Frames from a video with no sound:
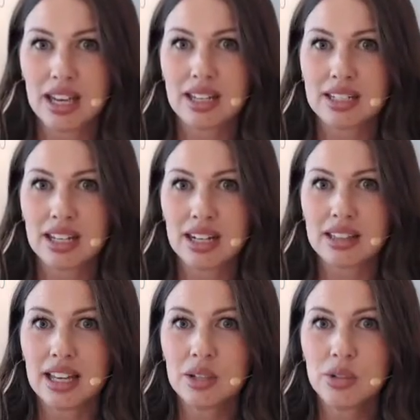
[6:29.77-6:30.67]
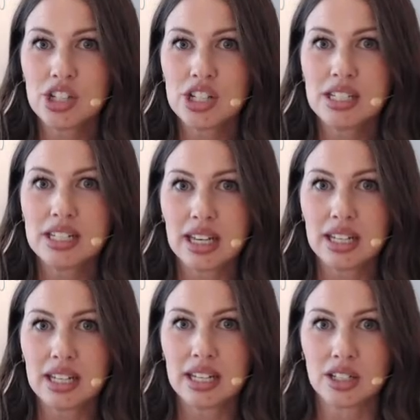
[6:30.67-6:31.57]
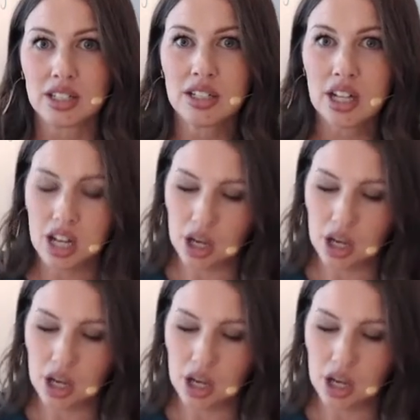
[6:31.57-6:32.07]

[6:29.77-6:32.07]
And I like what she said here,